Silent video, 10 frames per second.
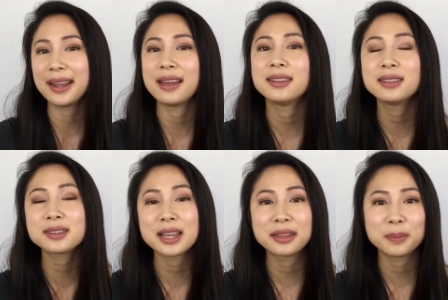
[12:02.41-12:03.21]
And then
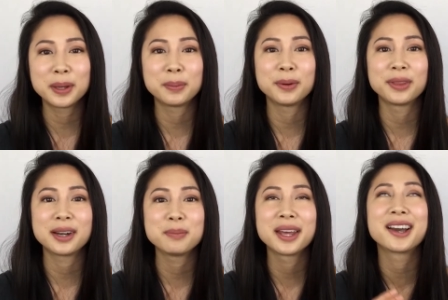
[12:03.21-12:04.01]
there's other people that
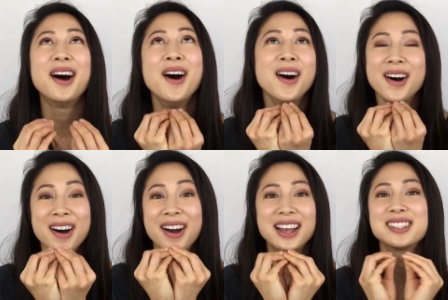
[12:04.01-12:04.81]
I'm like,
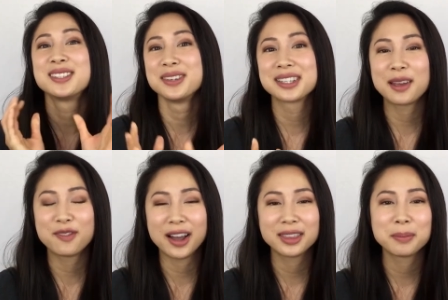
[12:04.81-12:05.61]
oh, as soon as I
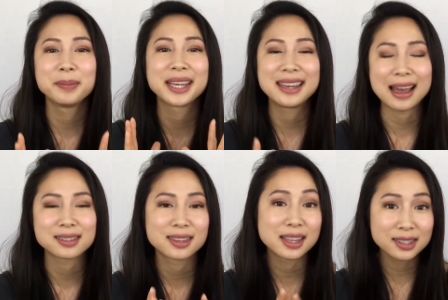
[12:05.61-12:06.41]
find them, I'm like,
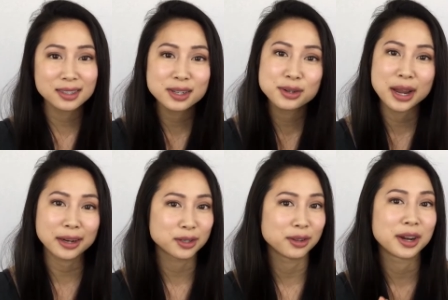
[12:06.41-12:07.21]
yes, this is the
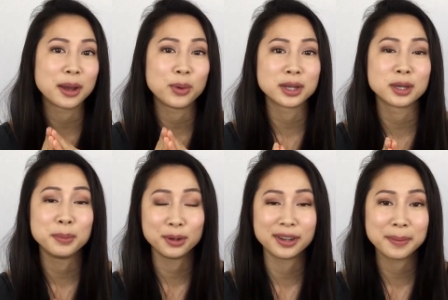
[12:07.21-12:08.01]
direction that I want to
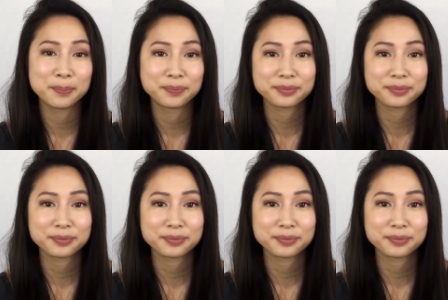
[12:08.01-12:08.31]
move in.